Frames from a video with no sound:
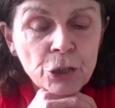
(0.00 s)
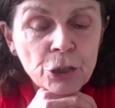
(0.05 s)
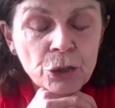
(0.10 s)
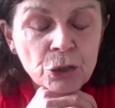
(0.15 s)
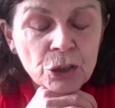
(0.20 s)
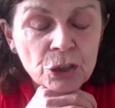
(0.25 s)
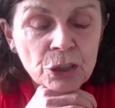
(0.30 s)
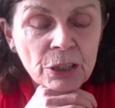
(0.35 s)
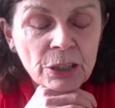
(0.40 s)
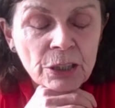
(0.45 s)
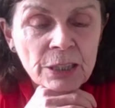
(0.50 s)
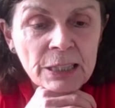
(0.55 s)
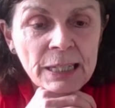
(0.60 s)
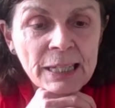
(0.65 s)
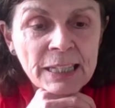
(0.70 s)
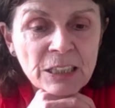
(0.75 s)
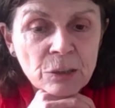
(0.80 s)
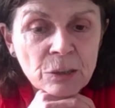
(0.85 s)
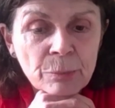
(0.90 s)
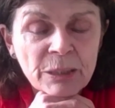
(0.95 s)
huge
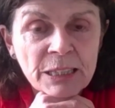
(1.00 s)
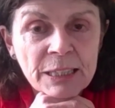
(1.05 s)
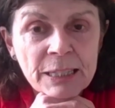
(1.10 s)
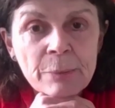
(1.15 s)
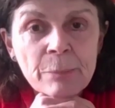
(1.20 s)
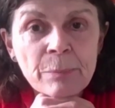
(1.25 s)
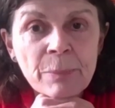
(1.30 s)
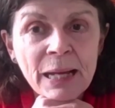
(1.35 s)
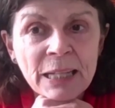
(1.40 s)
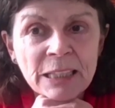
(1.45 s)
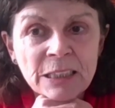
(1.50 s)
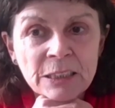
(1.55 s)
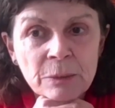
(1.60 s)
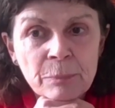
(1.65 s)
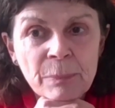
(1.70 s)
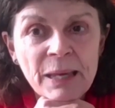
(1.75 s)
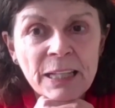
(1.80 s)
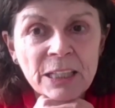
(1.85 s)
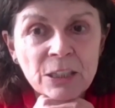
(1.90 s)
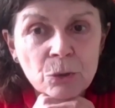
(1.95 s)
circulation, but the impact it
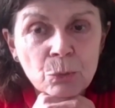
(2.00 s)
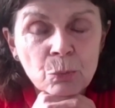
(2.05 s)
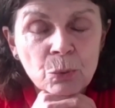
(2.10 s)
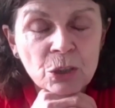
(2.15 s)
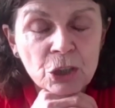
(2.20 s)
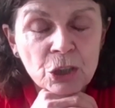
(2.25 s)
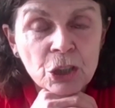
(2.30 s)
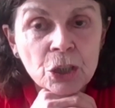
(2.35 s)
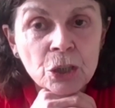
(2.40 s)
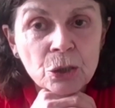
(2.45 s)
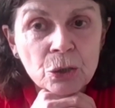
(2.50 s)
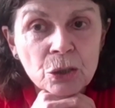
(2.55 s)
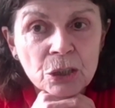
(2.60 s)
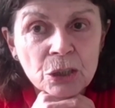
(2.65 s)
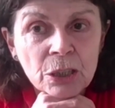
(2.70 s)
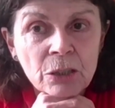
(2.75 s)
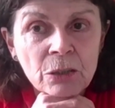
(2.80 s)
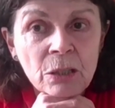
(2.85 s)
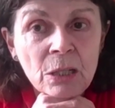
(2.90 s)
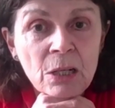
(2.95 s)
made was huge.
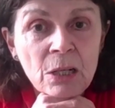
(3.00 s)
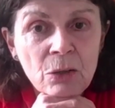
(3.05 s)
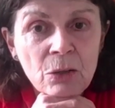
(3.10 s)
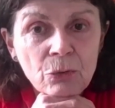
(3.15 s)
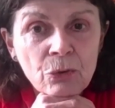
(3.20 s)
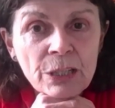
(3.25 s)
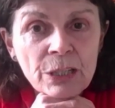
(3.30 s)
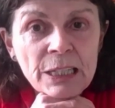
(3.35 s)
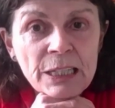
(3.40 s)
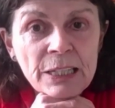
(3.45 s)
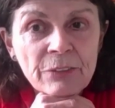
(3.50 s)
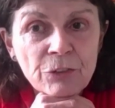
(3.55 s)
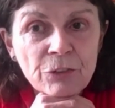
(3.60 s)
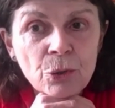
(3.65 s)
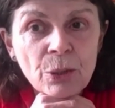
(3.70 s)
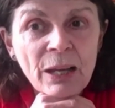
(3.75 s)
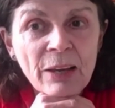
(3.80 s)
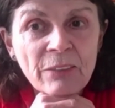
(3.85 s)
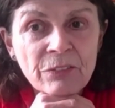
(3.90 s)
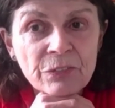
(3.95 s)
So really, if
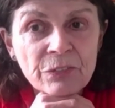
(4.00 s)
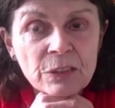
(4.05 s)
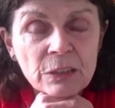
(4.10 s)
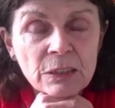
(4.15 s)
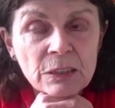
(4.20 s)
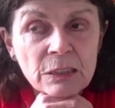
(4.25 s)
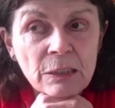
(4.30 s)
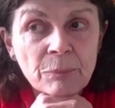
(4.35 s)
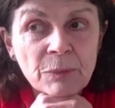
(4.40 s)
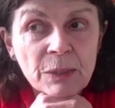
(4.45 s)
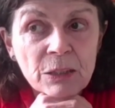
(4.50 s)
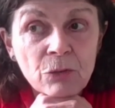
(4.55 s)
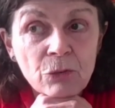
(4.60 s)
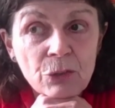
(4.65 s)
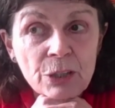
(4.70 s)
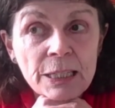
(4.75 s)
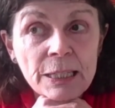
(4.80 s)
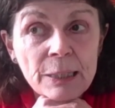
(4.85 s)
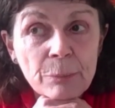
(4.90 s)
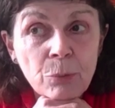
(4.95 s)
you have something
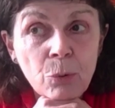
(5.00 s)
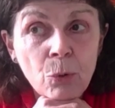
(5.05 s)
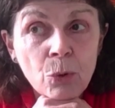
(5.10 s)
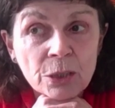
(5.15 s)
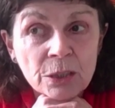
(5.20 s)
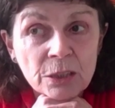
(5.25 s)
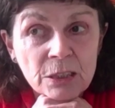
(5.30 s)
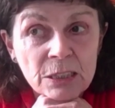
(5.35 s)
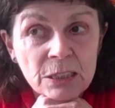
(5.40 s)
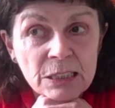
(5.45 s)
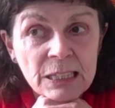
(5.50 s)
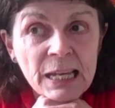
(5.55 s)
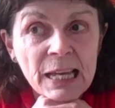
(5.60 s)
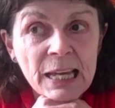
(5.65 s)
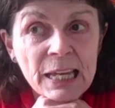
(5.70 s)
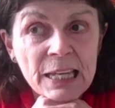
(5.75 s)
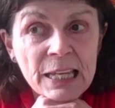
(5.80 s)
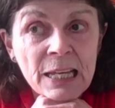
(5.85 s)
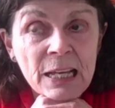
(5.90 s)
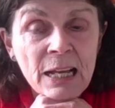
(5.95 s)
really important to
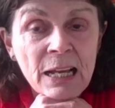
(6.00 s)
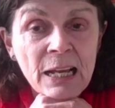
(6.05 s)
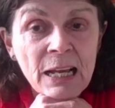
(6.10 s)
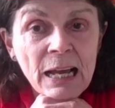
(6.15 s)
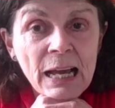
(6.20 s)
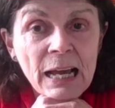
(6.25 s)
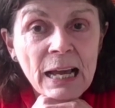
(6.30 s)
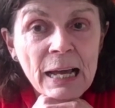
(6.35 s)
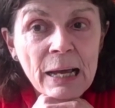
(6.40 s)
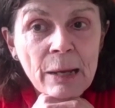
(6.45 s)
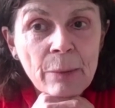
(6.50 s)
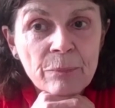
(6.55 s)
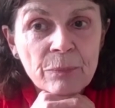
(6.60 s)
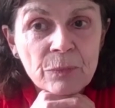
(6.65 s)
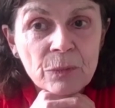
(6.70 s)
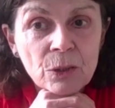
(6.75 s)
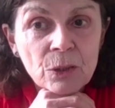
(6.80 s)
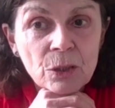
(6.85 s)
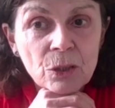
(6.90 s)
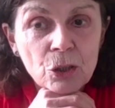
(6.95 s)
say,
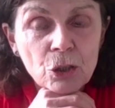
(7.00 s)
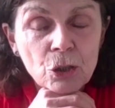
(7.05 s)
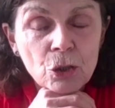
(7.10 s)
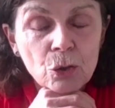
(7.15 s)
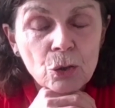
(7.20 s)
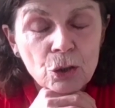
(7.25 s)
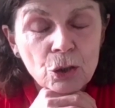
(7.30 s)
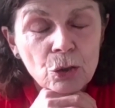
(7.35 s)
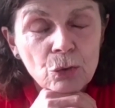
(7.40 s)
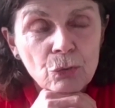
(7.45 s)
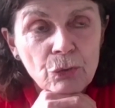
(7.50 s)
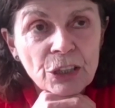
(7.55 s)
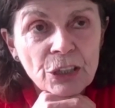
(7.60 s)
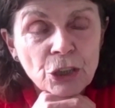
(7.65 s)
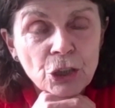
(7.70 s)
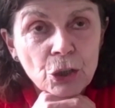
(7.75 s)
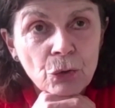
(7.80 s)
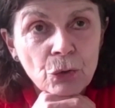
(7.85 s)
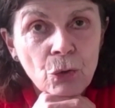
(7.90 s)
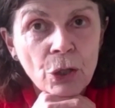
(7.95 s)
you'll
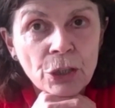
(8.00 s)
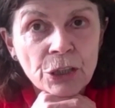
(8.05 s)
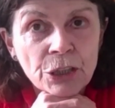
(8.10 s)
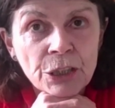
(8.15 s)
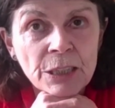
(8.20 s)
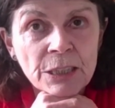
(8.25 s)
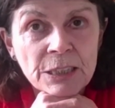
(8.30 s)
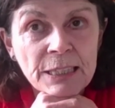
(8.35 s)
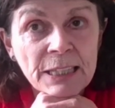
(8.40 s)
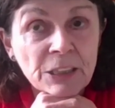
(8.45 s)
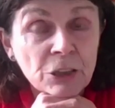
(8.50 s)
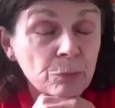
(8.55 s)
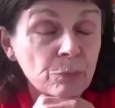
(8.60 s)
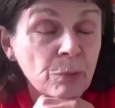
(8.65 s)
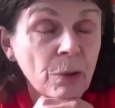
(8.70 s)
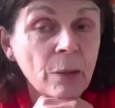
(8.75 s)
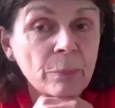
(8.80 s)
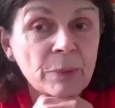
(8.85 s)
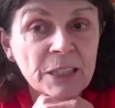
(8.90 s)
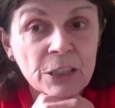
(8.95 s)
reach your audience and you'll
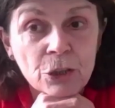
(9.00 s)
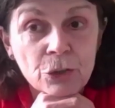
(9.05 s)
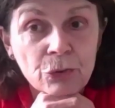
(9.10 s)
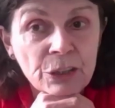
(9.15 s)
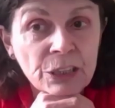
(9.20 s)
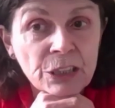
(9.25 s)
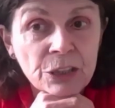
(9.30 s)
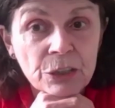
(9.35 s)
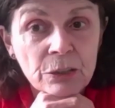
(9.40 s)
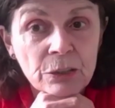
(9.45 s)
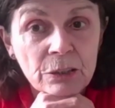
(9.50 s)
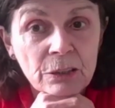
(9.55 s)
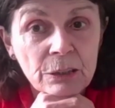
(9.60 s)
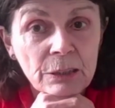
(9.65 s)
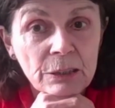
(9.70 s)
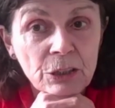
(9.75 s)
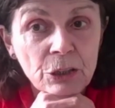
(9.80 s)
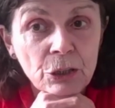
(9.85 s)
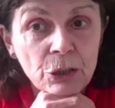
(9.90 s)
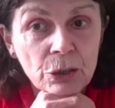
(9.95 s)
probably increase
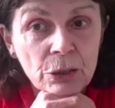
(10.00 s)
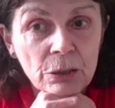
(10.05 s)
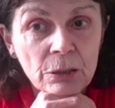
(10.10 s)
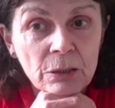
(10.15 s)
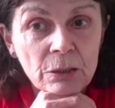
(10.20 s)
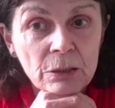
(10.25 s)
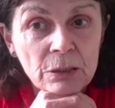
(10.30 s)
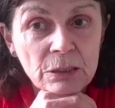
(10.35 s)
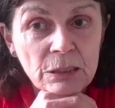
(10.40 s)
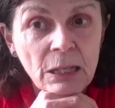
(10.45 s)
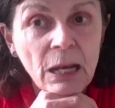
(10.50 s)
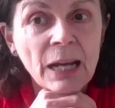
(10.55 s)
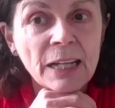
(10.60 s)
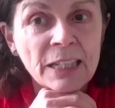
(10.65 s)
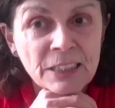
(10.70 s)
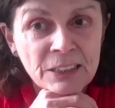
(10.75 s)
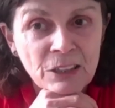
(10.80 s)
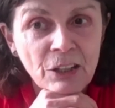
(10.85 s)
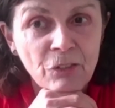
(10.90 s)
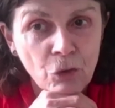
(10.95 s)
your
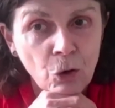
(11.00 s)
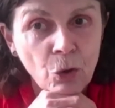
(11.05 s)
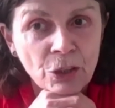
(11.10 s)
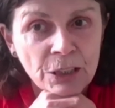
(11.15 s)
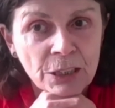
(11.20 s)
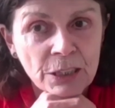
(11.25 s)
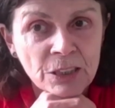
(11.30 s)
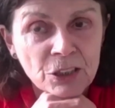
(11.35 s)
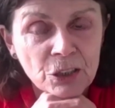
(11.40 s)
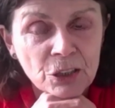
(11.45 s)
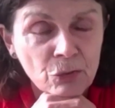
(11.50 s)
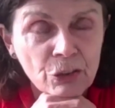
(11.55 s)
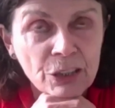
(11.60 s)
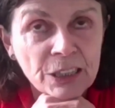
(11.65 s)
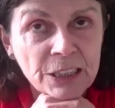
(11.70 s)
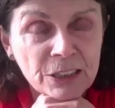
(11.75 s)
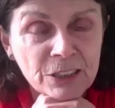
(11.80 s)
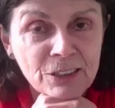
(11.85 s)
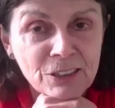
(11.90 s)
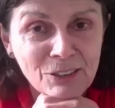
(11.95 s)
size of audience or
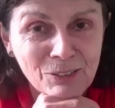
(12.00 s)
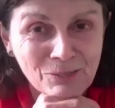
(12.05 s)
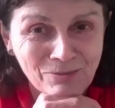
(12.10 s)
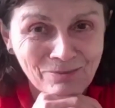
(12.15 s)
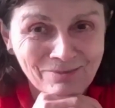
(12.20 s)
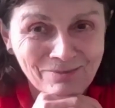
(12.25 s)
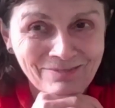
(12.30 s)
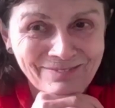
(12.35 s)
readers.